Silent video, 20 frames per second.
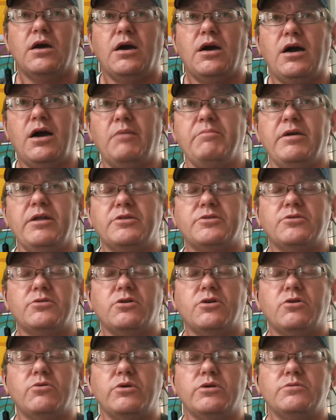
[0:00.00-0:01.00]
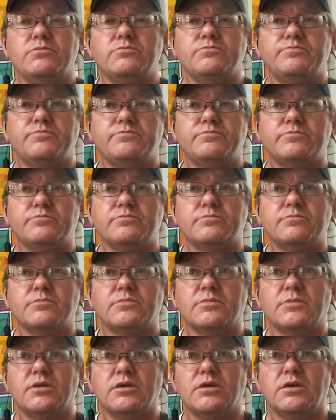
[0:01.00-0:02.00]
I made it through Hoenn.
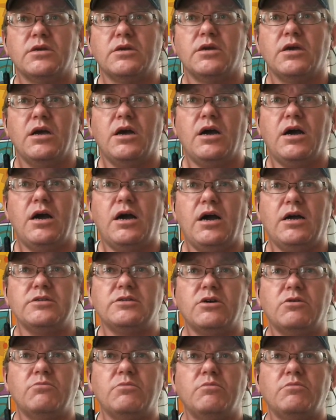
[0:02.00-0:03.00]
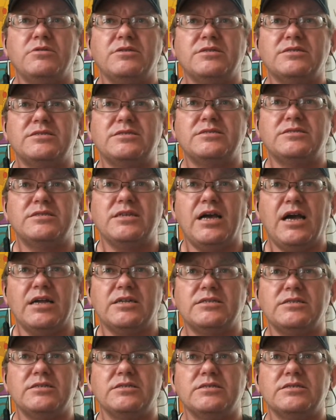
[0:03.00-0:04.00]
I don't remember the
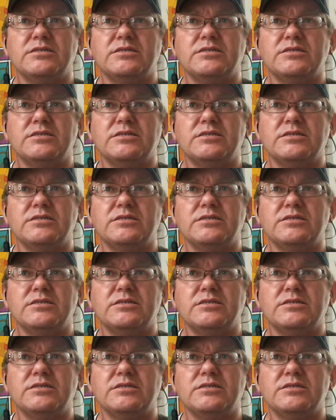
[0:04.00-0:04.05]
exact